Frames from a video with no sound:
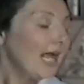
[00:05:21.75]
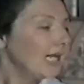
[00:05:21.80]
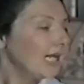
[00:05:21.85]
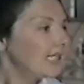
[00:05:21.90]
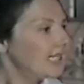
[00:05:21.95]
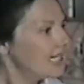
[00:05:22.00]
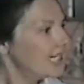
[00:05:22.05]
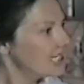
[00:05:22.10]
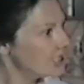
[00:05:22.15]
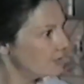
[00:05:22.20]

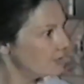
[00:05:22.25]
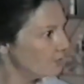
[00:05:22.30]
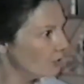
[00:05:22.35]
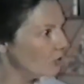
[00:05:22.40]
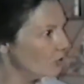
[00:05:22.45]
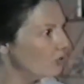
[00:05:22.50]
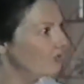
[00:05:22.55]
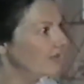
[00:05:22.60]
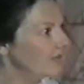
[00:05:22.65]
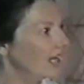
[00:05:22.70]
Tests
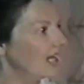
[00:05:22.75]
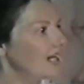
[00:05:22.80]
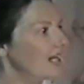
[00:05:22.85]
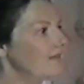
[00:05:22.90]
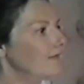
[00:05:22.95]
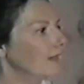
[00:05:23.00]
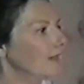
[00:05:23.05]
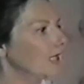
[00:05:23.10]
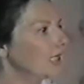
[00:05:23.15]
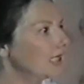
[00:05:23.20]
prove not
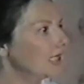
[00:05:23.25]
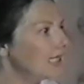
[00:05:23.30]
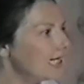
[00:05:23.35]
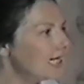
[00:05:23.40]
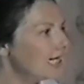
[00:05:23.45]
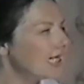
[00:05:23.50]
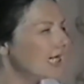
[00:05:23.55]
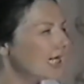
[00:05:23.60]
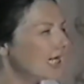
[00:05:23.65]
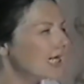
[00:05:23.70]
even the
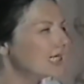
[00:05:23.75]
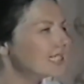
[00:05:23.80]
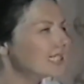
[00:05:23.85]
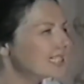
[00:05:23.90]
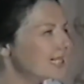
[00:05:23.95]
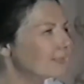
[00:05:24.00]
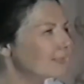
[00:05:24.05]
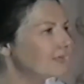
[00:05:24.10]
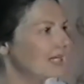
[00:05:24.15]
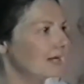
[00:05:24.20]
leading
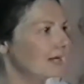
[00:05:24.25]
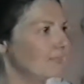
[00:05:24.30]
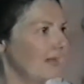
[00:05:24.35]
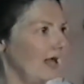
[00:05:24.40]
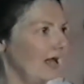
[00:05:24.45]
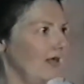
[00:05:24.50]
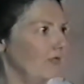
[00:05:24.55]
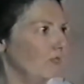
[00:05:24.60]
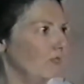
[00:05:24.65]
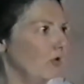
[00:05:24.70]
antiseptic
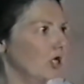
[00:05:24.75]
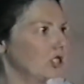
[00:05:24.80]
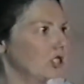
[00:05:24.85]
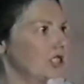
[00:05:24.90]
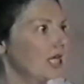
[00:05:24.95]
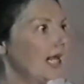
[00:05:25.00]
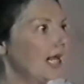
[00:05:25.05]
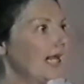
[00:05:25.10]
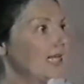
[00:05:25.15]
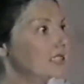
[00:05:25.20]
mouthwash
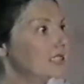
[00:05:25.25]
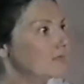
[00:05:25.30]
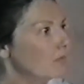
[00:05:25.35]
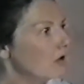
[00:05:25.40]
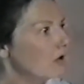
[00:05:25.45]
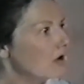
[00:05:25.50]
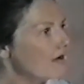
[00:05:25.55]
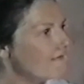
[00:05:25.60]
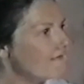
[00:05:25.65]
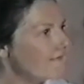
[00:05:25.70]
is
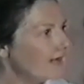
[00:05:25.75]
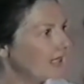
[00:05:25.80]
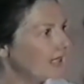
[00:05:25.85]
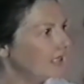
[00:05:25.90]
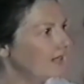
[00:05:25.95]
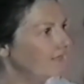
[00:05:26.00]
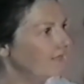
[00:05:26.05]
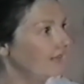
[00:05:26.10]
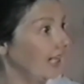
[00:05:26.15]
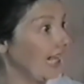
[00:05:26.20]
more
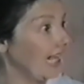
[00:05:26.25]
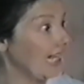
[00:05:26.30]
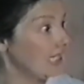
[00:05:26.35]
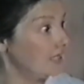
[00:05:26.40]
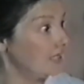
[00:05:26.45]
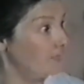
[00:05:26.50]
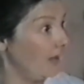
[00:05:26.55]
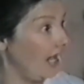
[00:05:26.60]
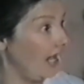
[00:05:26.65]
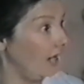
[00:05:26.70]
effective against
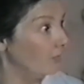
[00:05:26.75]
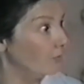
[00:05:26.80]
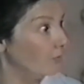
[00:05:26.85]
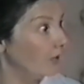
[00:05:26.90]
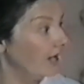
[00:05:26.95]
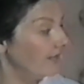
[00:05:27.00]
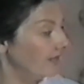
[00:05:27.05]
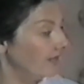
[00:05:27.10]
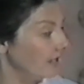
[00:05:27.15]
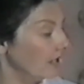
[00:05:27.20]
bad
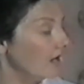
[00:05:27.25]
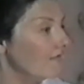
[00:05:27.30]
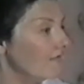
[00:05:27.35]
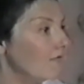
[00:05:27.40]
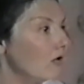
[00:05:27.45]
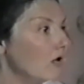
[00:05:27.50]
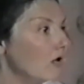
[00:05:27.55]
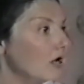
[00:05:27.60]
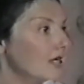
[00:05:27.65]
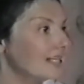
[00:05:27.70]
breath than
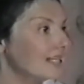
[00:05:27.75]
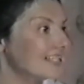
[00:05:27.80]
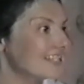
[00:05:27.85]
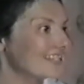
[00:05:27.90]
Lavoris.